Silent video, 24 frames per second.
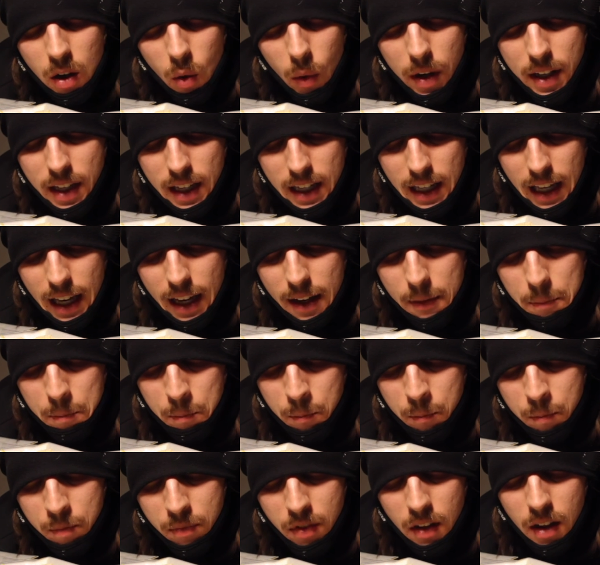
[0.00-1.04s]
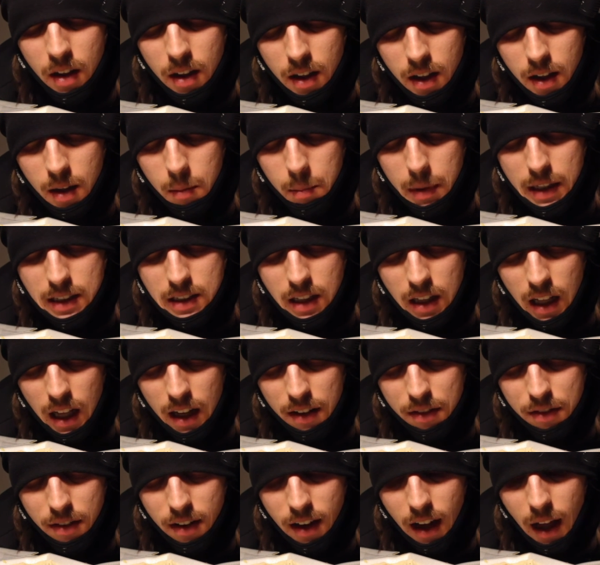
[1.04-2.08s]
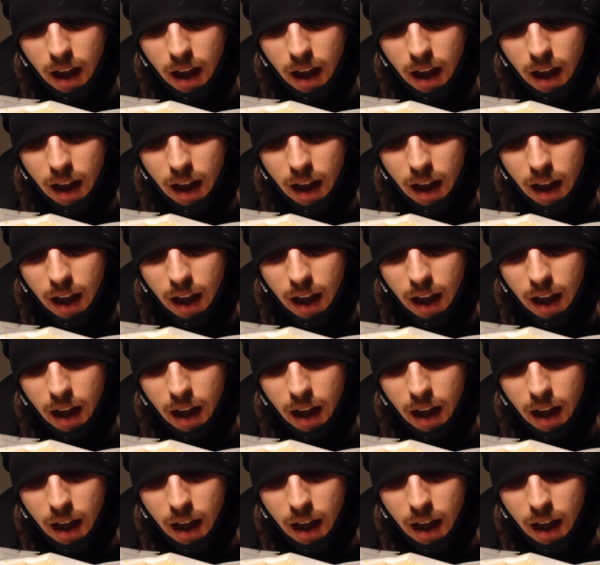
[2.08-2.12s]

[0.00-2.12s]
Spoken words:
when you can. Peace and love.